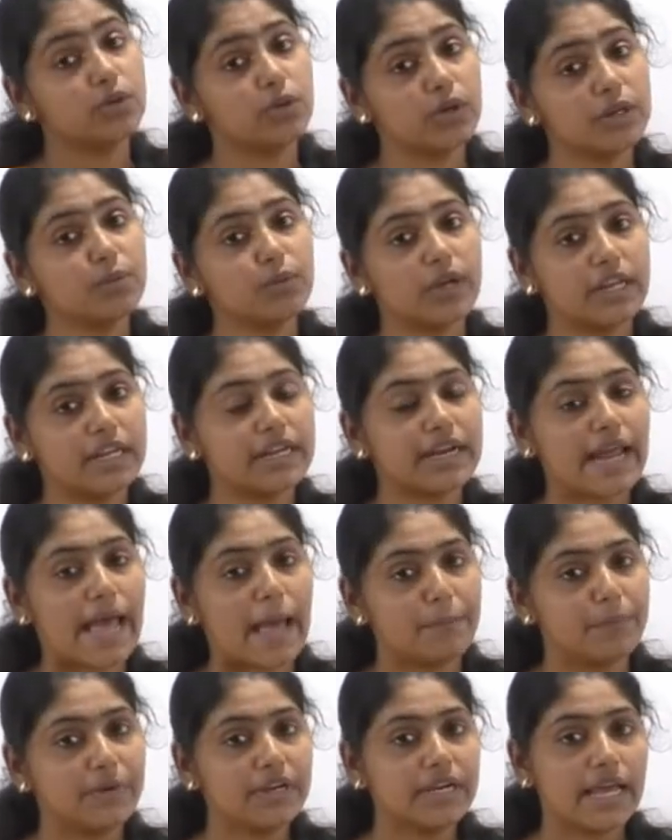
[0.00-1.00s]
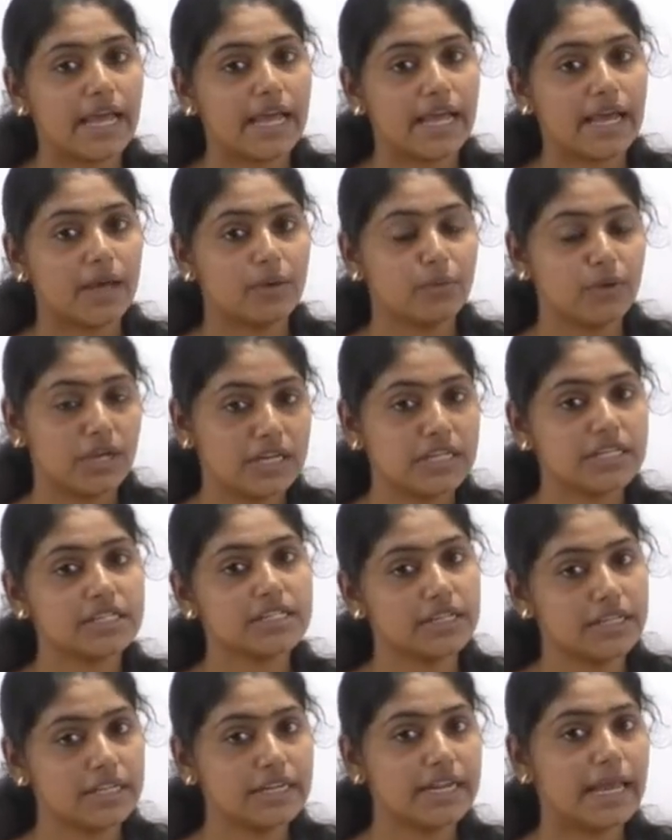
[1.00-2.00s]
during very rapid air uh,
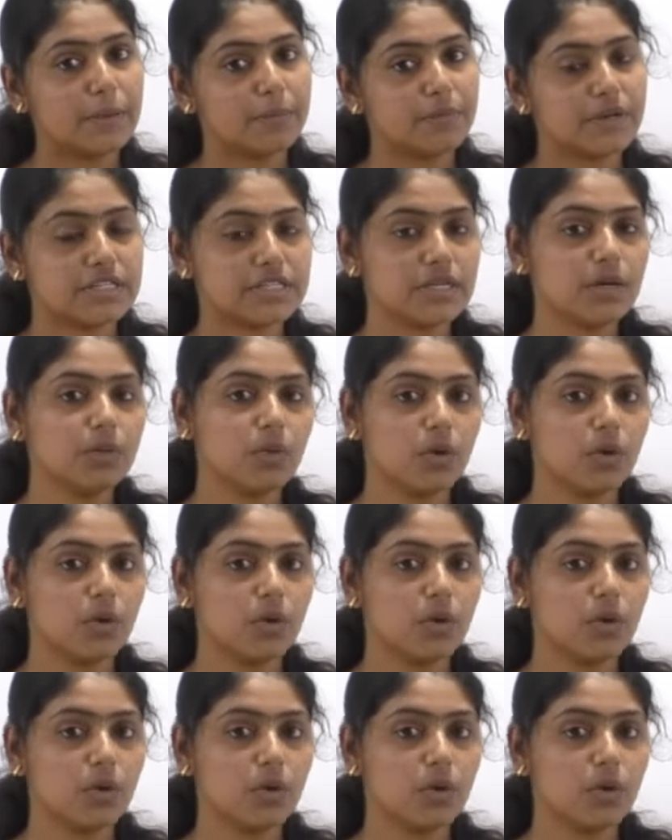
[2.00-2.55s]
variation in air pressure,